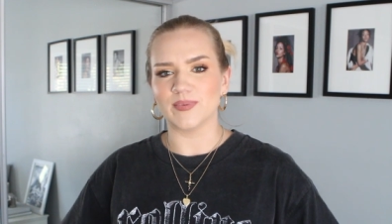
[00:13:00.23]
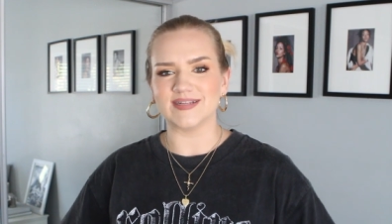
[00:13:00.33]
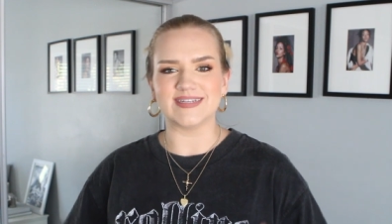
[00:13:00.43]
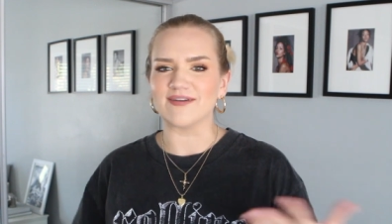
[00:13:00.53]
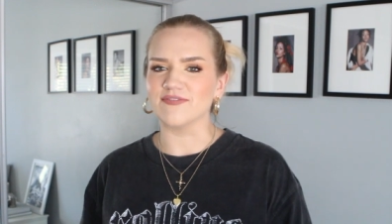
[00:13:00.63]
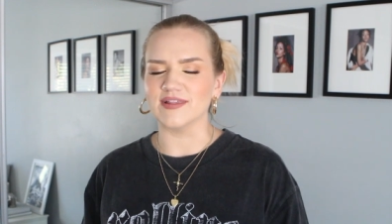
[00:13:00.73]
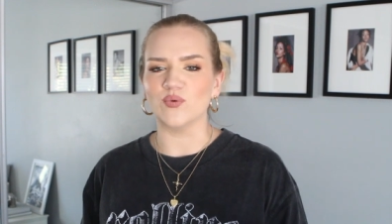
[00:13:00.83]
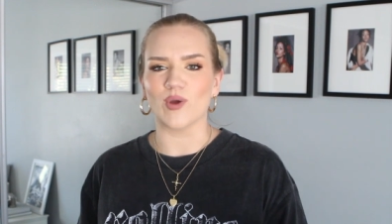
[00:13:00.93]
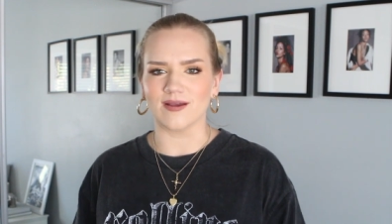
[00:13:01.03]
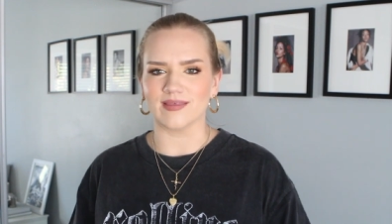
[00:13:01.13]
but definitely
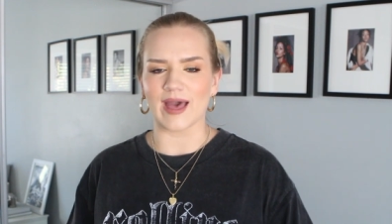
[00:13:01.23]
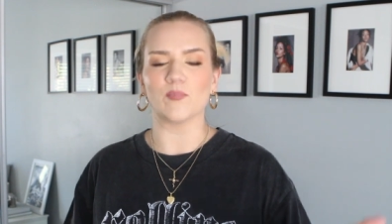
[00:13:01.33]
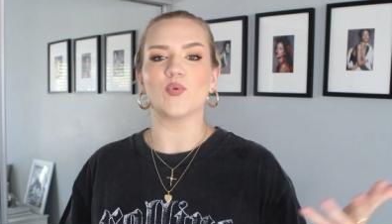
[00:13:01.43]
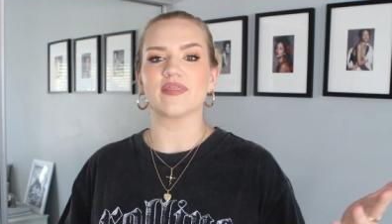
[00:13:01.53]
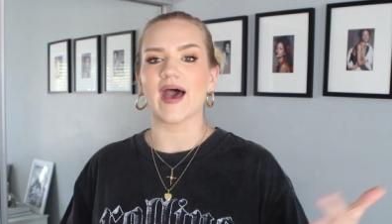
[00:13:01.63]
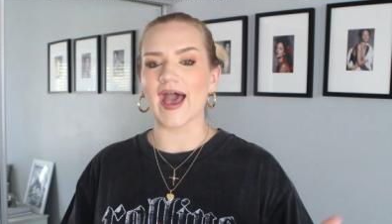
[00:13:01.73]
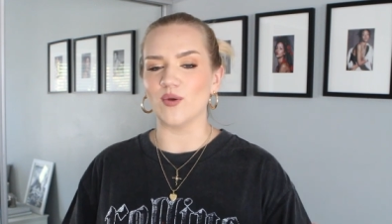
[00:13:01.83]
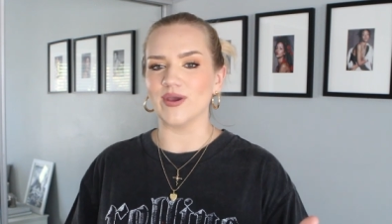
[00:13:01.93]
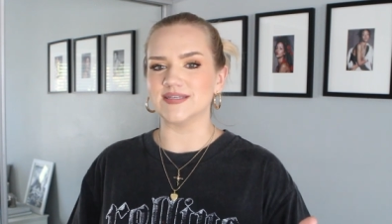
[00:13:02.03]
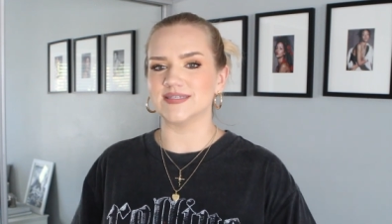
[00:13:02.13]
wear them with
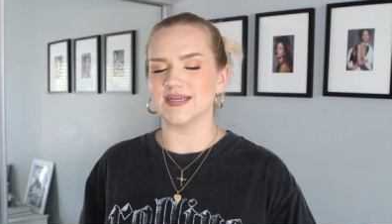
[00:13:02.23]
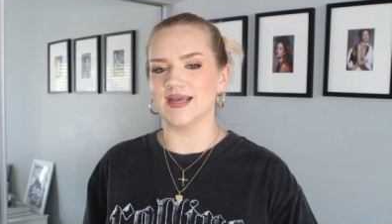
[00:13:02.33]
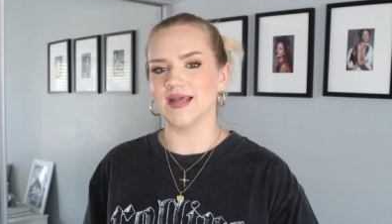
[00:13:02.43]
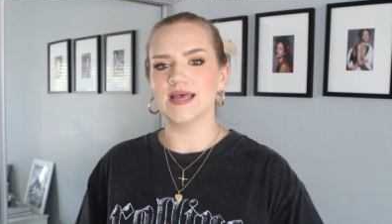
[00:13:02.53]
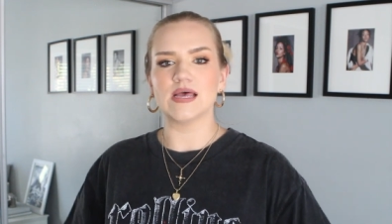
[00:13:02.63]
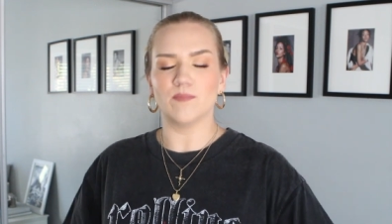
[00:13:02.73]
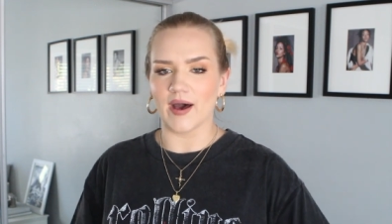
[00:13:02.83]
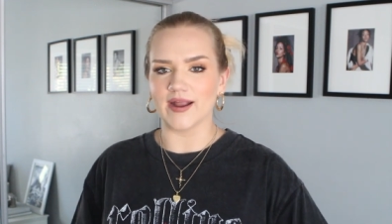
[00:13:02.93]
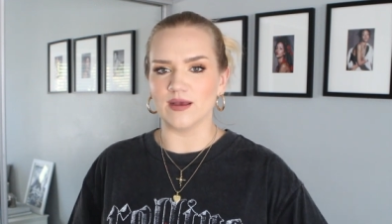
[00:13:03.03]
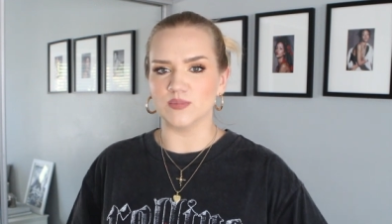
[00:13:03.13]
high-waisted
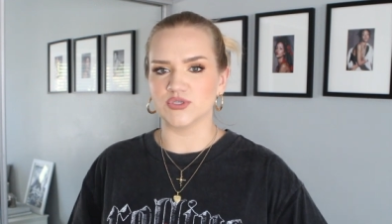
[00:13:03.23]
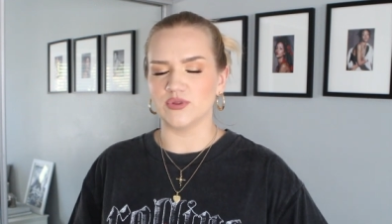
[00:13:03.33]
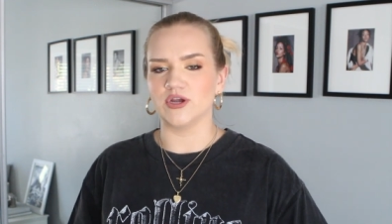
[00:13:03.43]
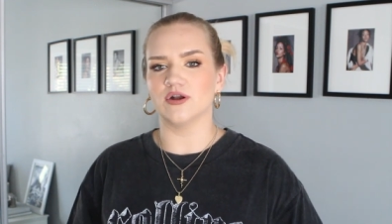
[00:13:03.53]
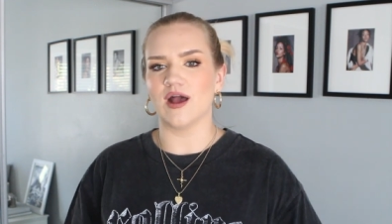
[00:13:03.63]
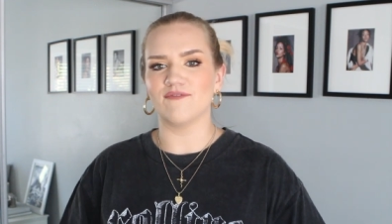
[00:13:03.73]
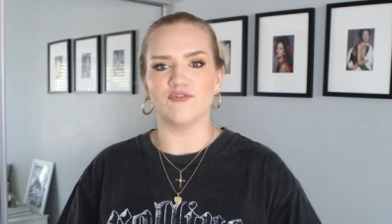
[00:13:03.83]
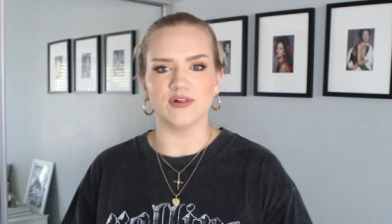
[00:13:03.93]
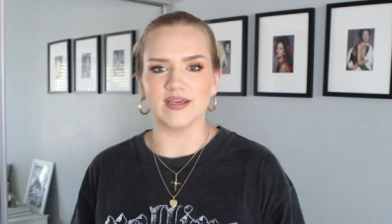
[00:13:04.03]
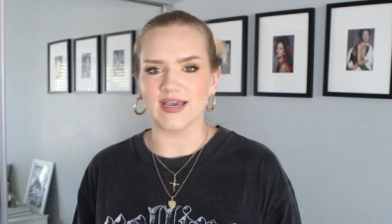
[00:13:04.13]
bottoms so that you're not
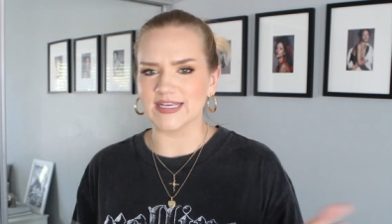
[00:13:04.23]
fully